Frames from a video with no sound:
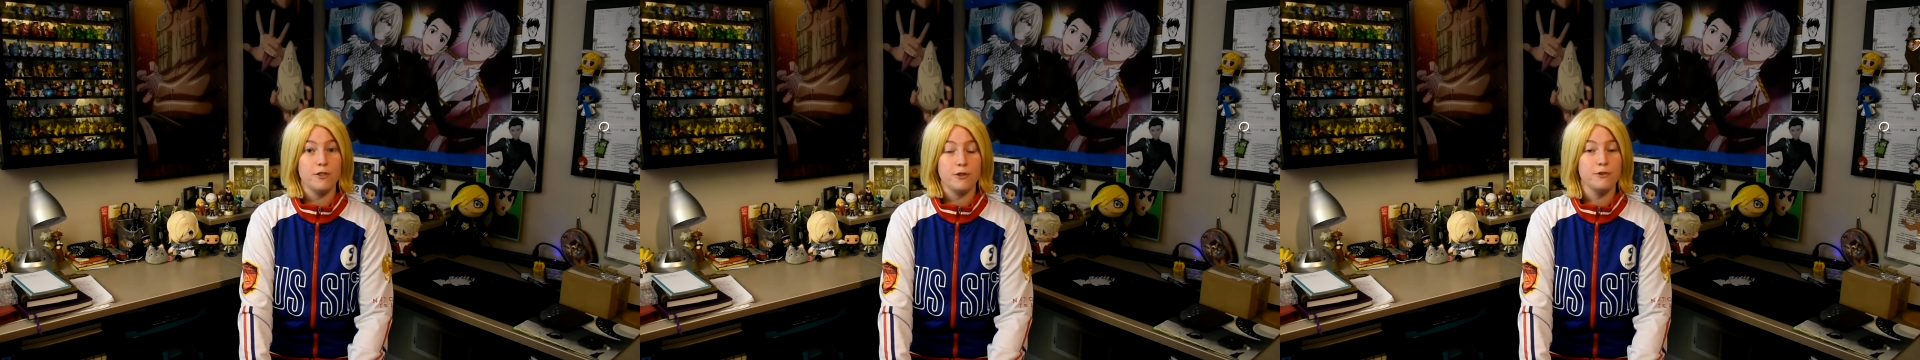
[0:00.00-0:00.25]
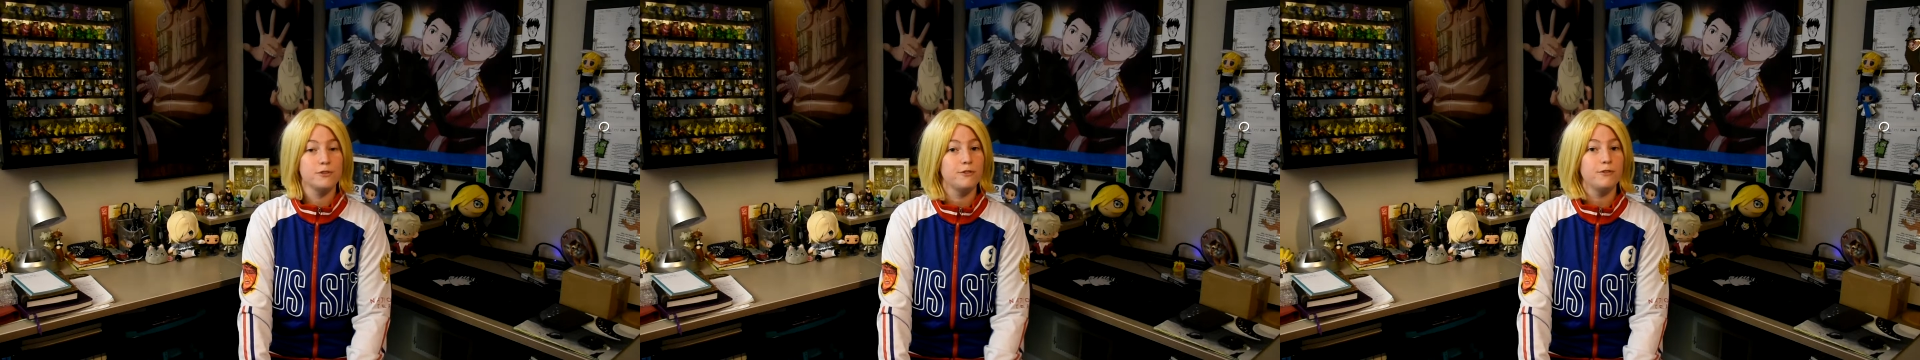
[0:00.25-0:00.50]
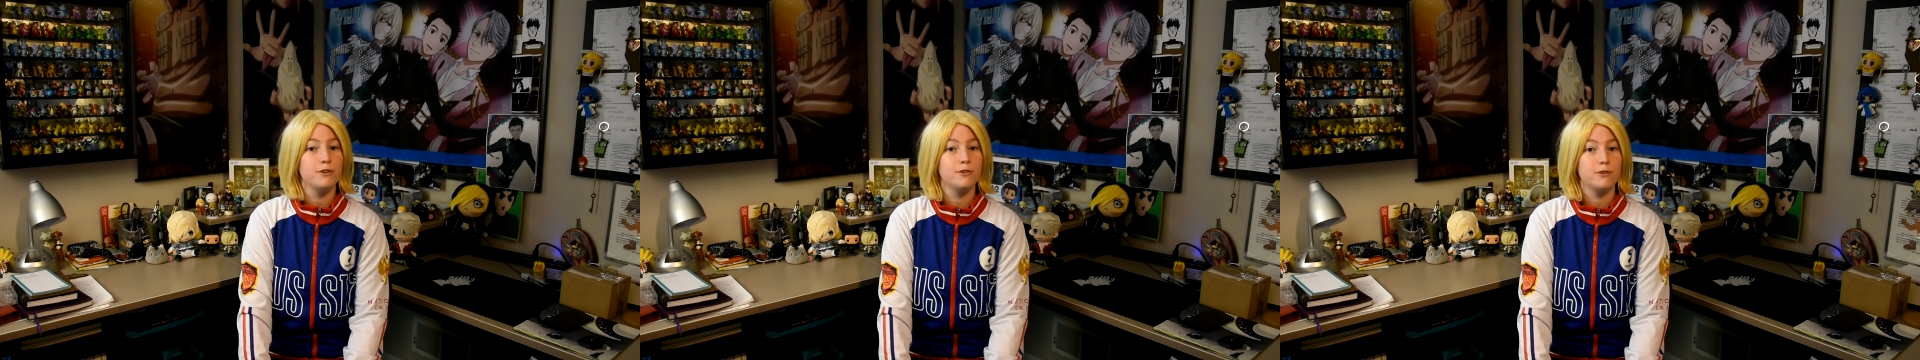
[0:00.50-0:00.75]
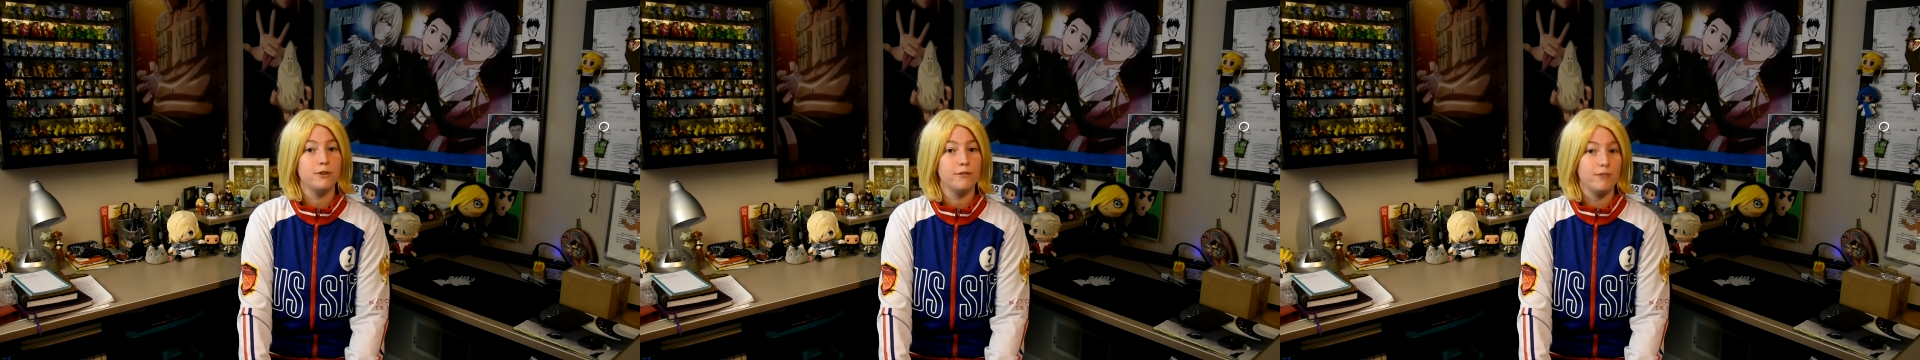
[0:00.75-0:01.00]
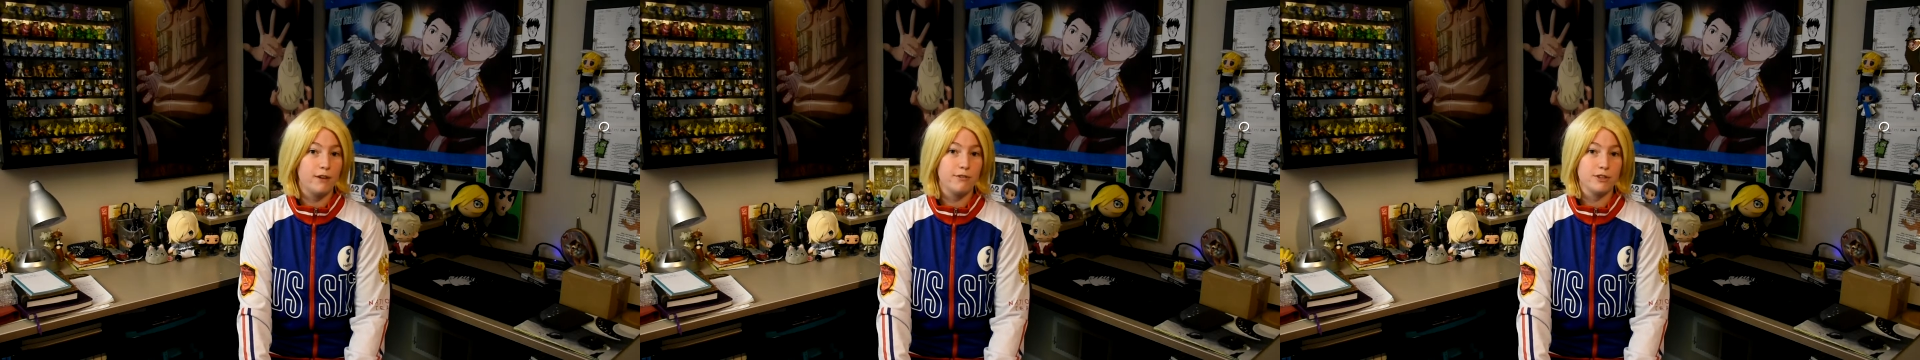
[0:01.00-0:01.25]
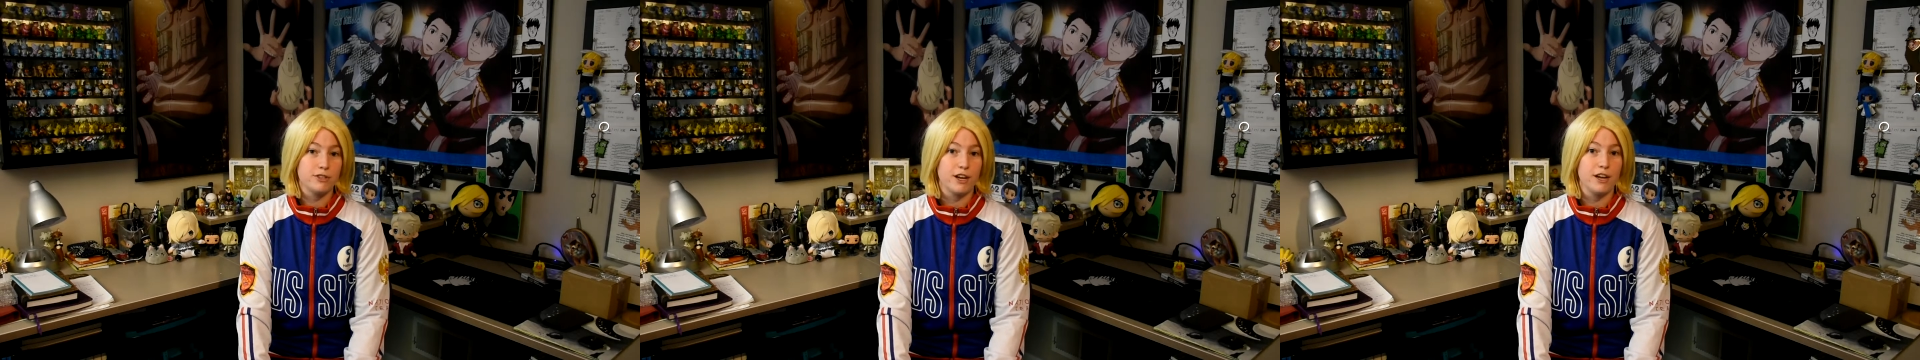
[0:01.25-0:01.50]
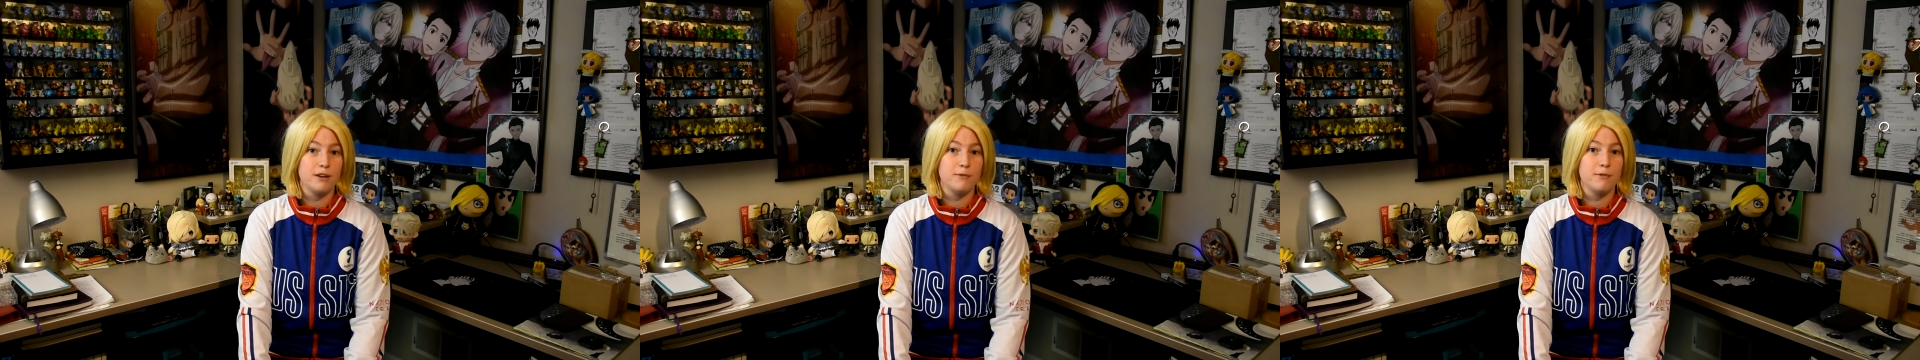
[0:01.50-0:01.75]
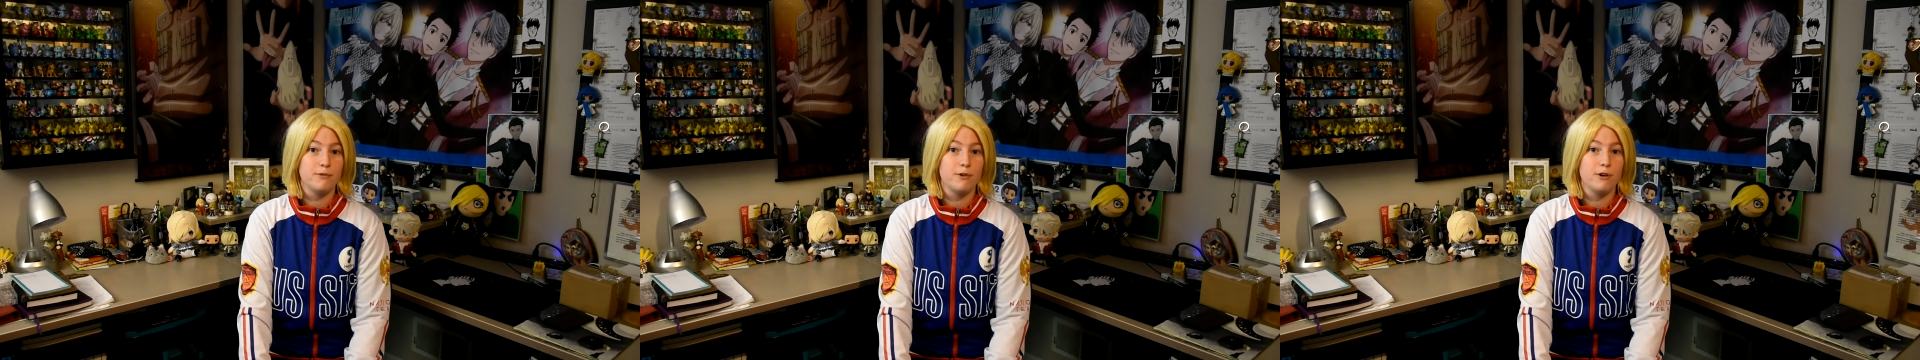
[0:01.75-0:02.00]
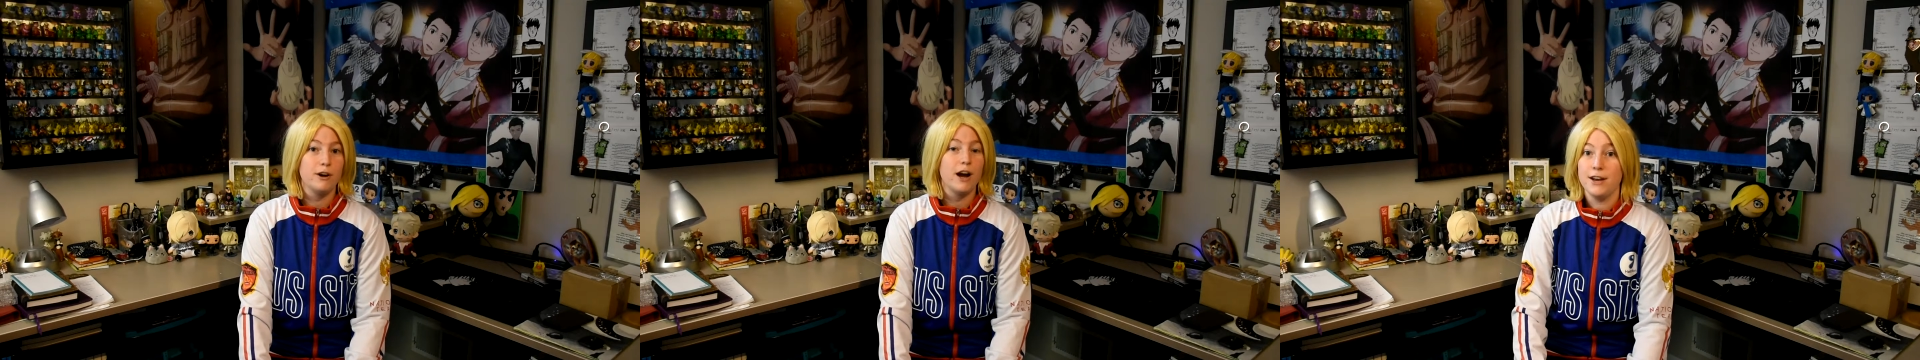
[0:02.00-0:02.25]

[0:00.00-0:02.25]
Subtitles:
those of you who have never skated before.